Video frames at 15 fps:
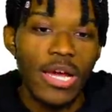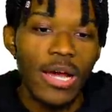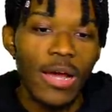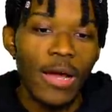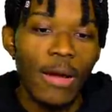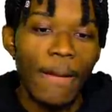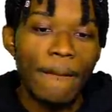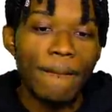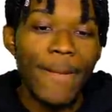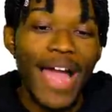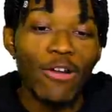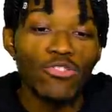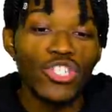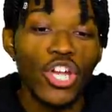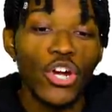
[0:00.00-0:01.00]
Um,
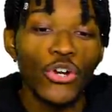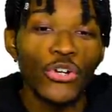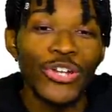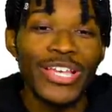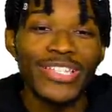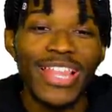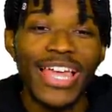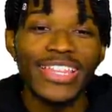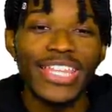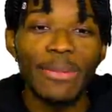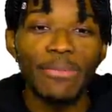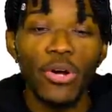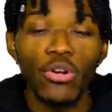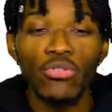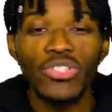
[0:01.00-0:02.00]
Miles Turner is like the
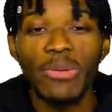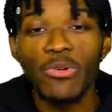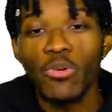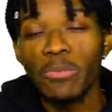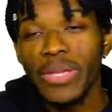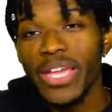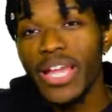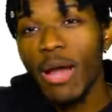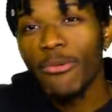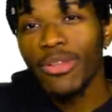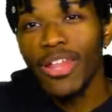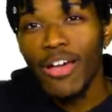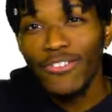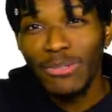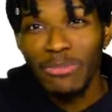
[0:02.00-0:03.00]
prototypical big I would
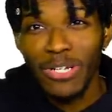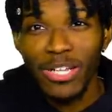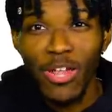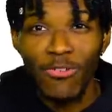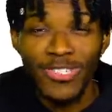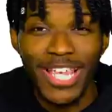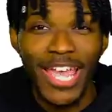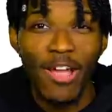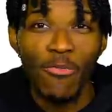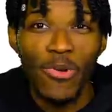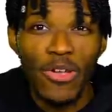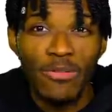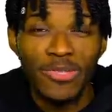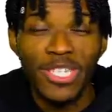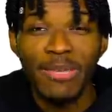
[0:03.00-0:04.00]
love to put along Zion
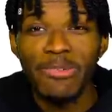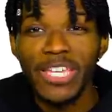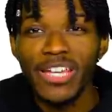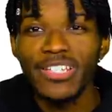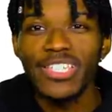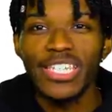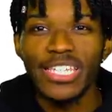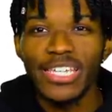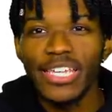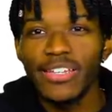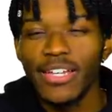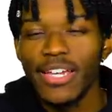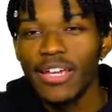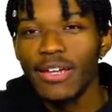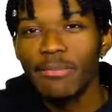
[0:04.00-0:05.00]
Williamson because he
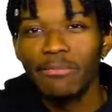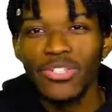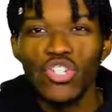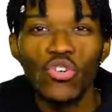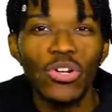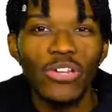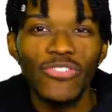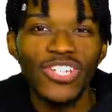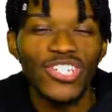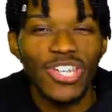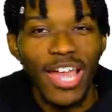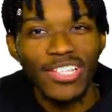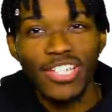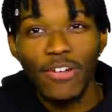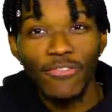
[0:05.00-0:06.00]
majority of his
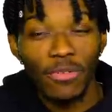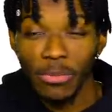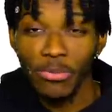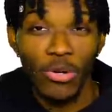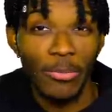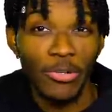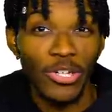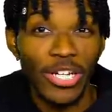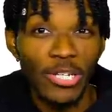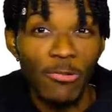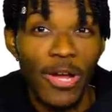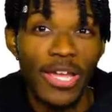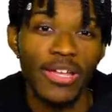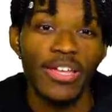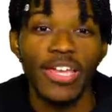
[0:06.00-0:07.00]
shots come from the perimeter
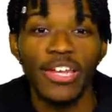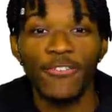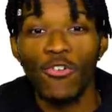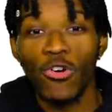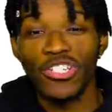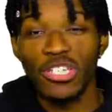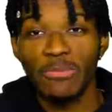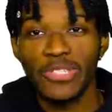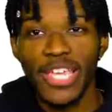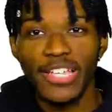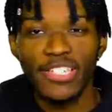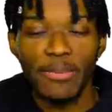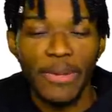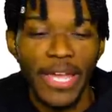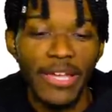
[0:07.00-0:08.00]
anyway, and of course he
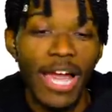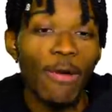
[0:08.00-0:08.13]
protects the paint.